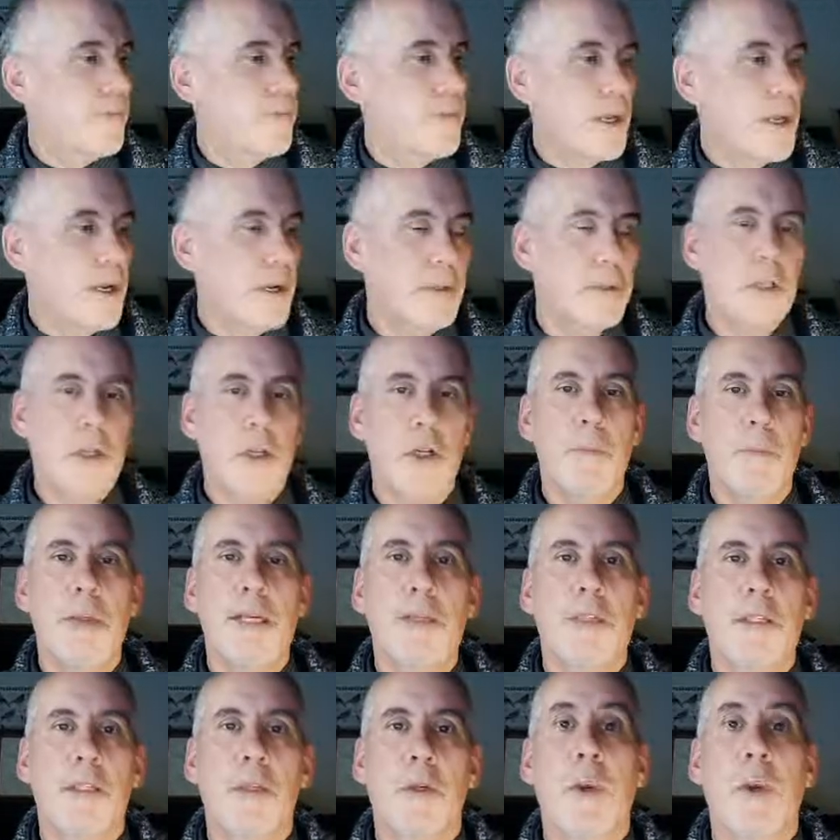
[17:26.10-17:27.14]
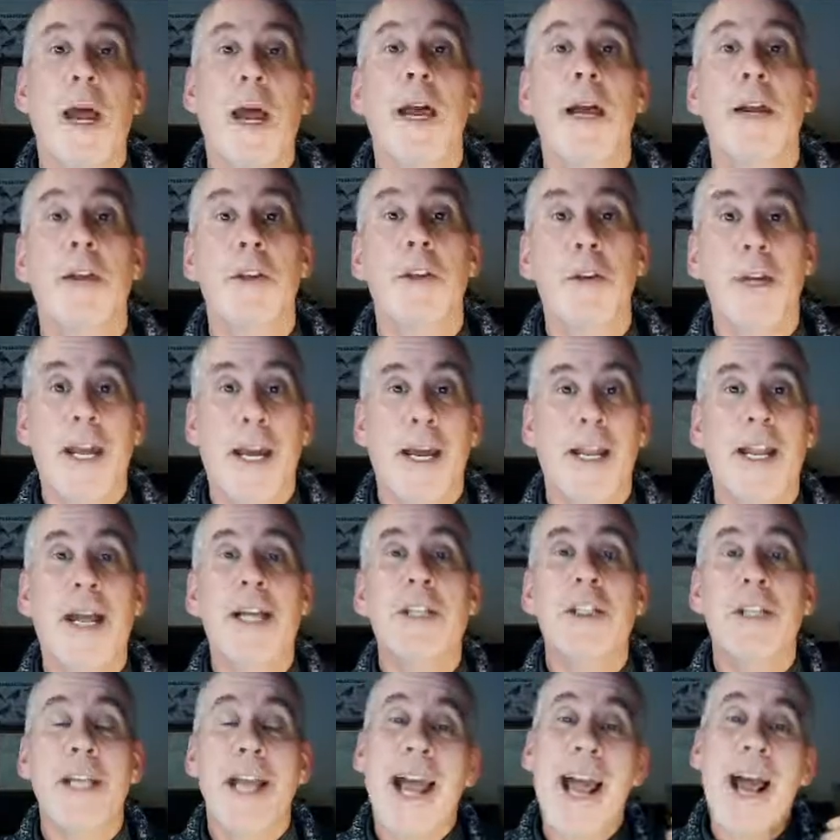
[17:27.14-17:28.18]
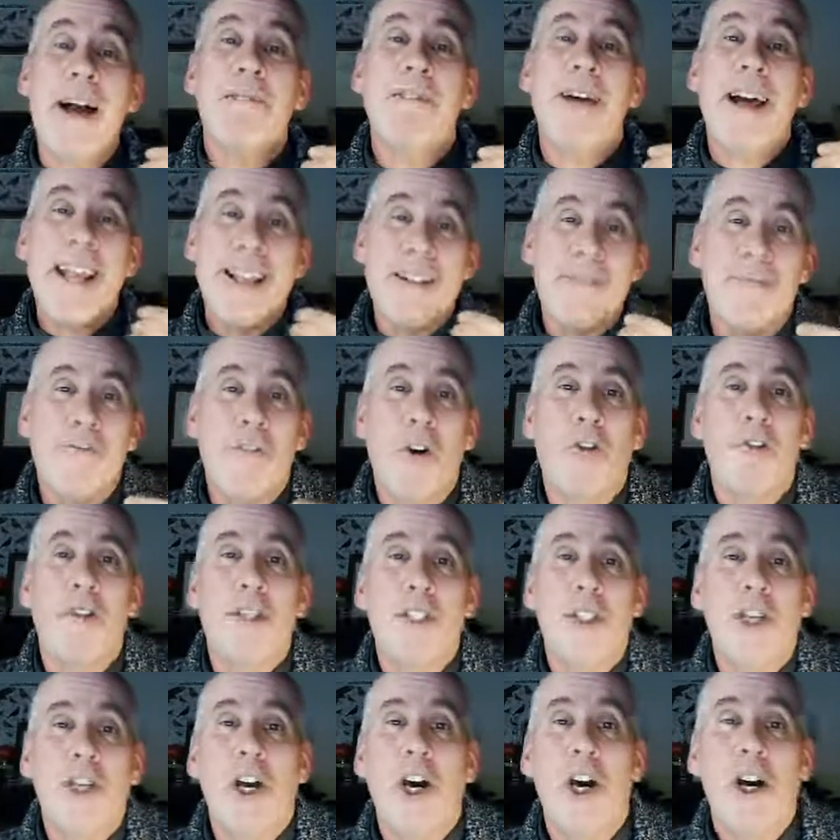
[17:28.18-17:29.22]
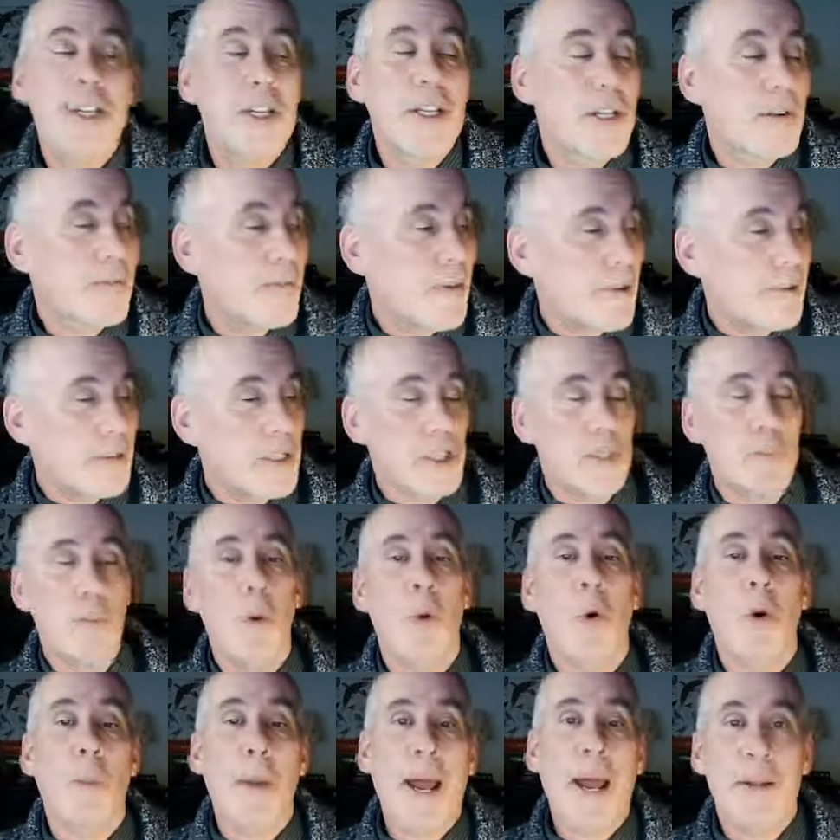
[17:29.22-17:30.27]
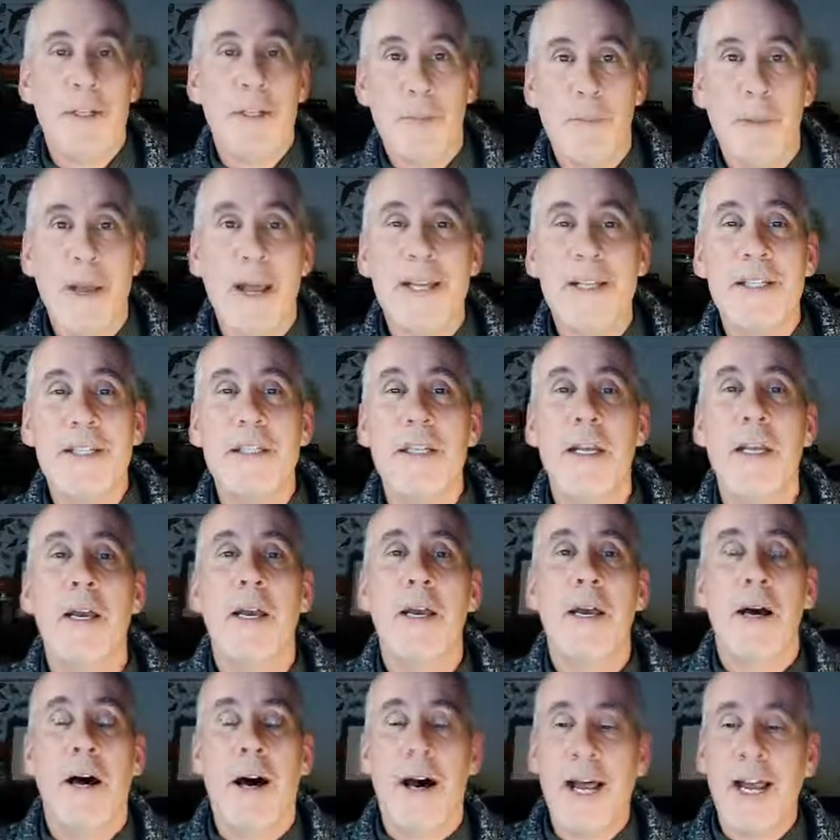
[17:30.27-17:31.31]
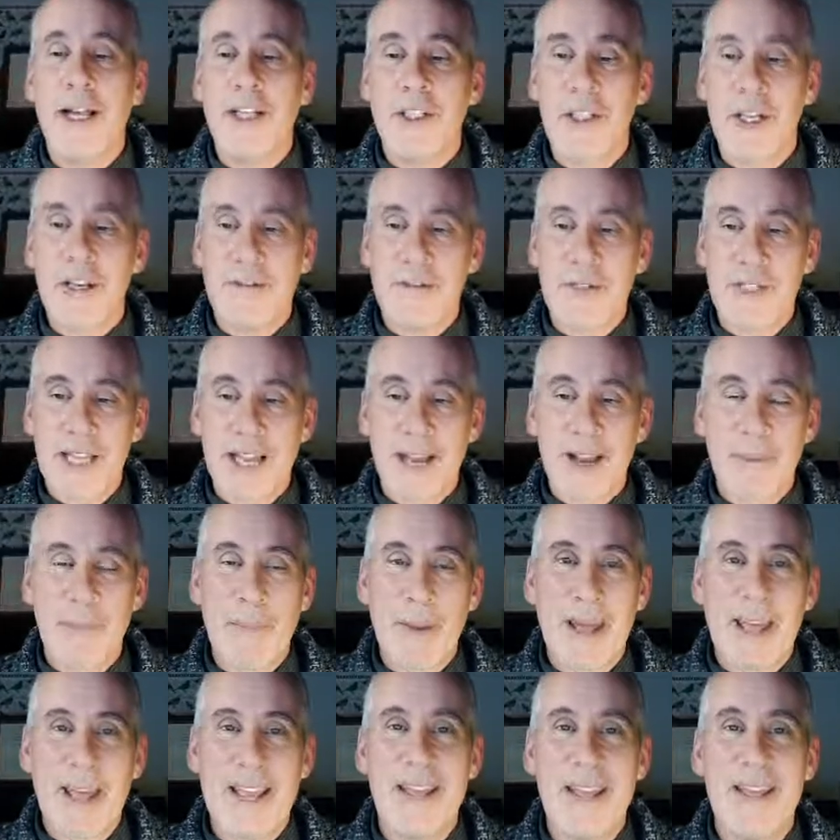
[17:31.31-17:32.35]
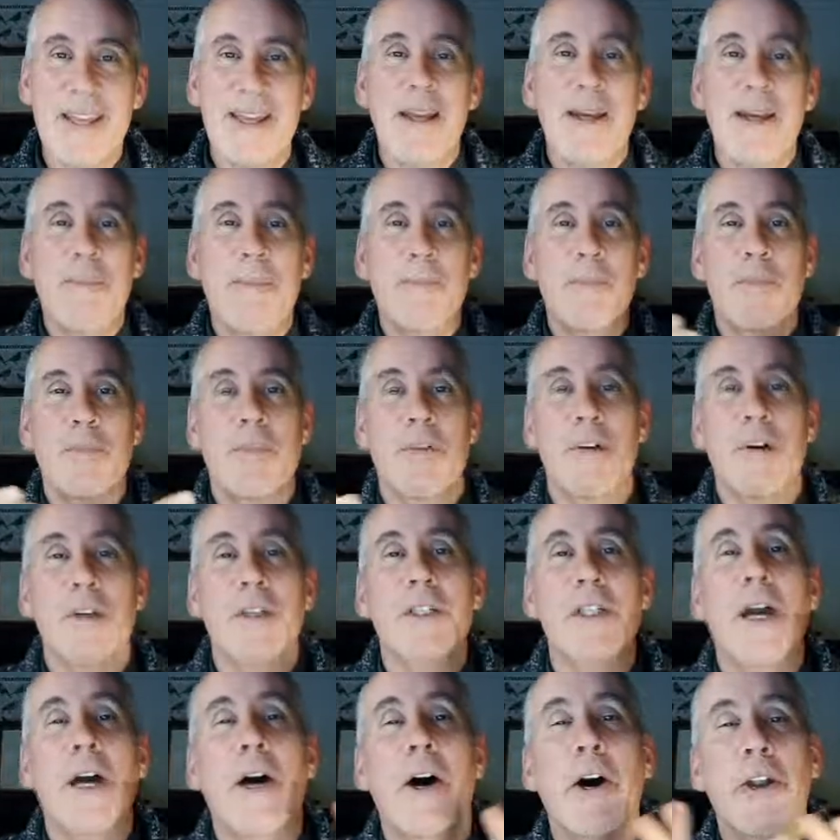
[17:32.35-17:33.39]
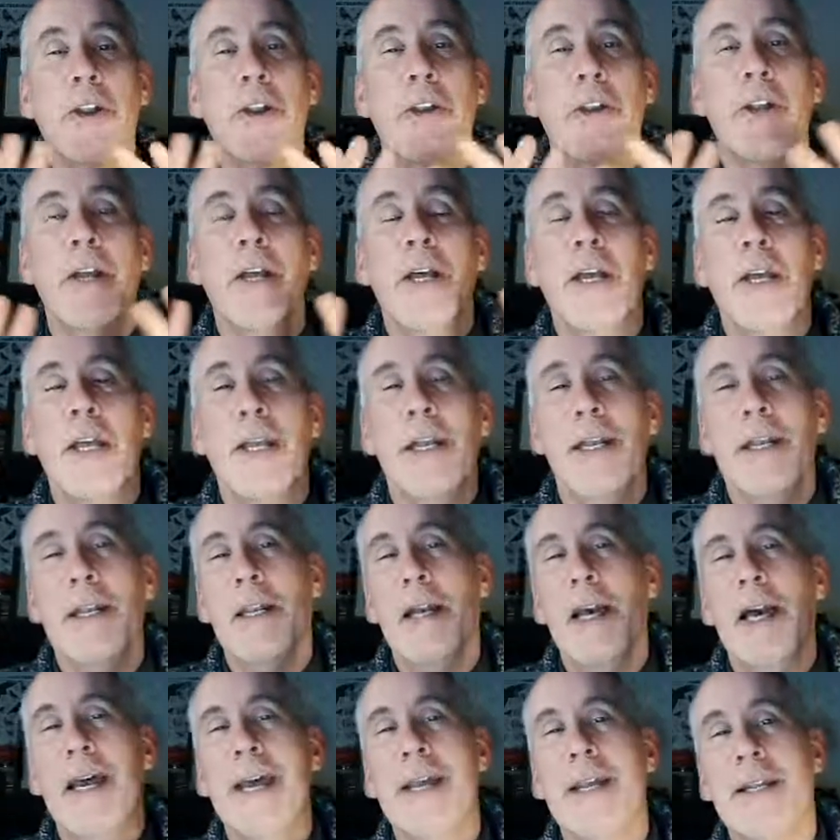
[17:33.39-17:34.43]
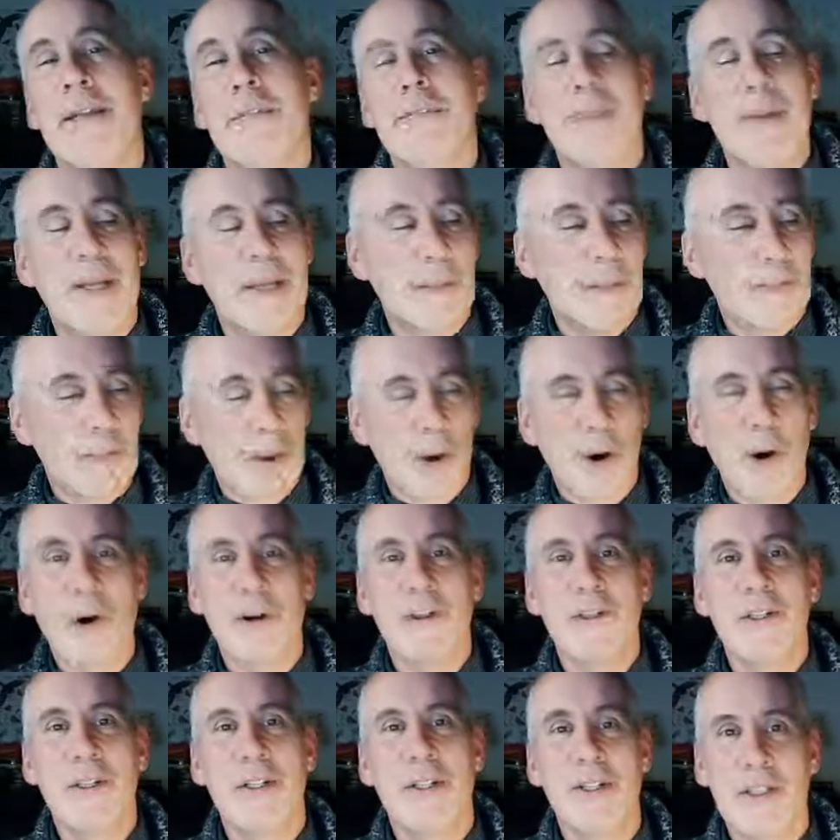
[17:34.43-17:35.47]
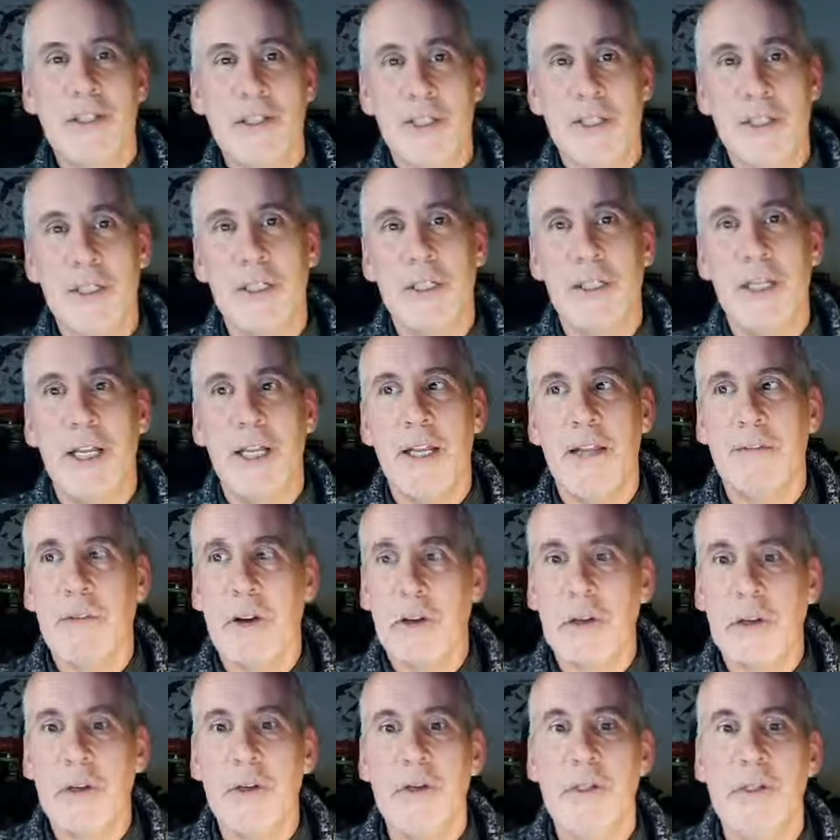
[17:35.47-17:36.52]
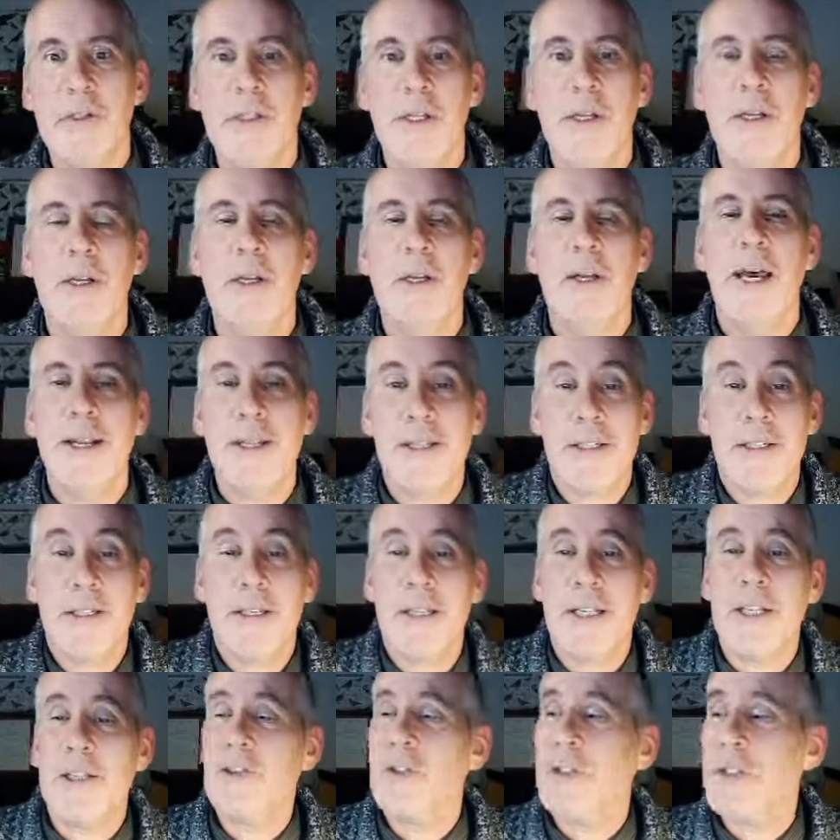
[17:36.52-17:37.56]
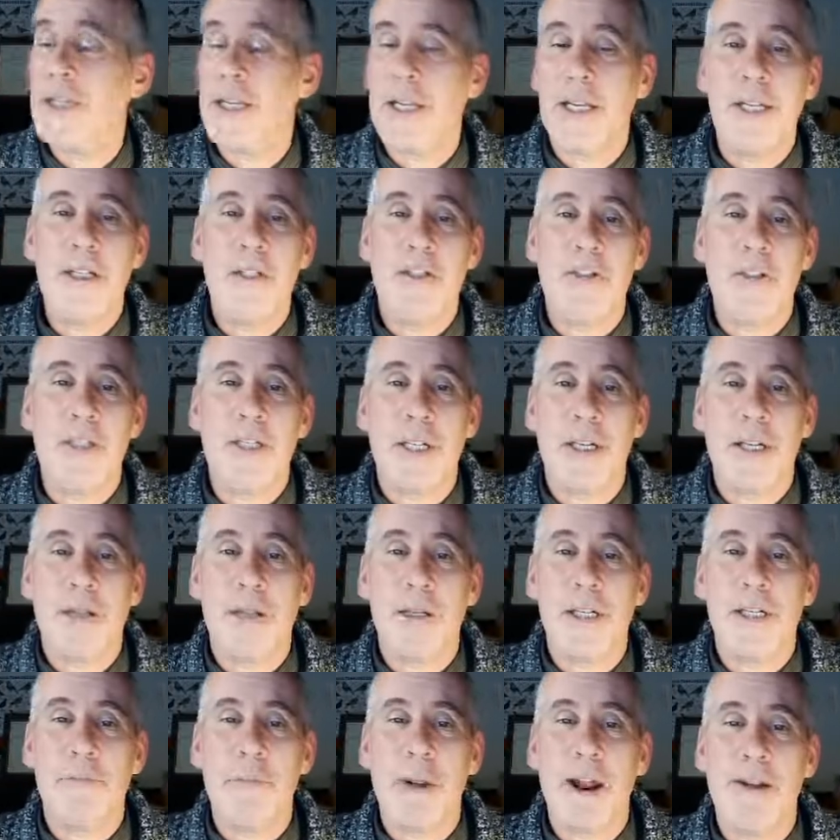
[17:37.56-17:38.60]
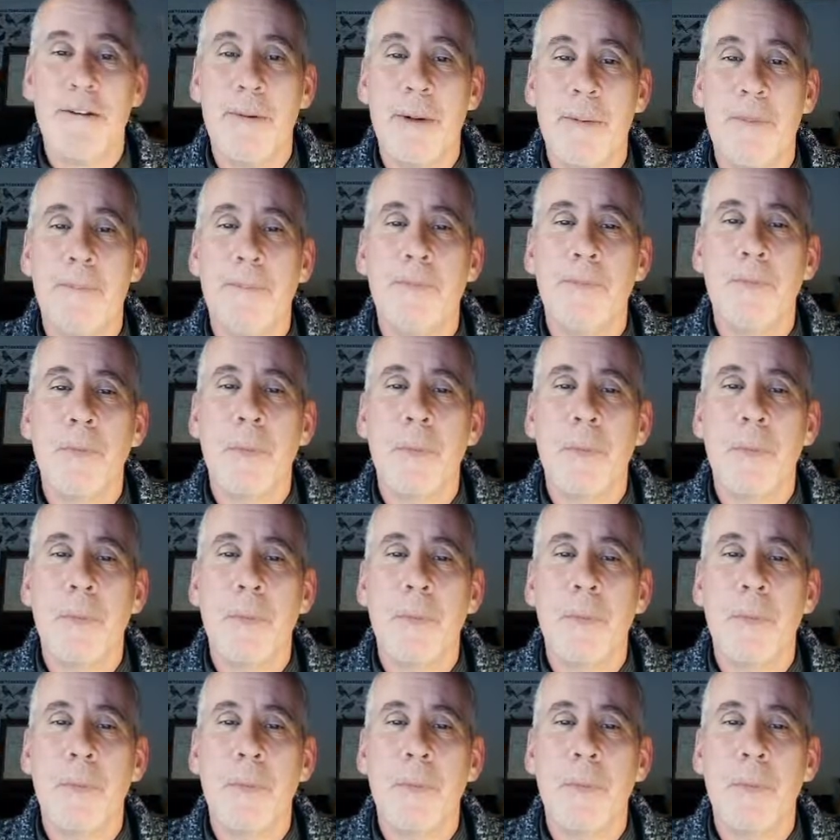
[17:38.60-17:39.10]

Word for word: you know two meters square you can actually have a forest garden in a very small amount of space i actually set up a forest garden in a big pot just to see if i could and it's kind of interesting interesting little experiment